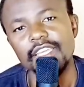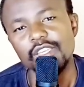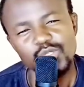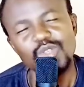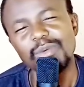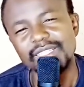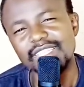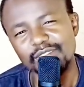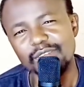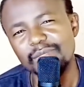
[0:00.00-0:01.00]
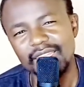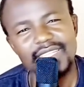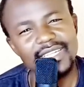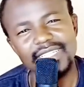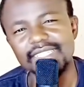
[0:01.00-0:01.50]
So you must give him that
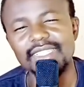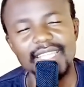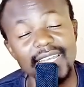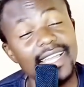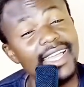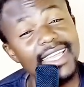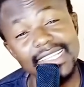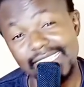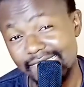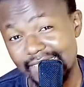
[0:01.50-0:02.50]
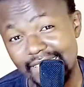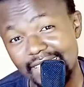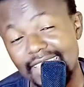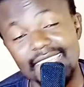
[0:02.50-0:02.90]
credit. That guy can sing.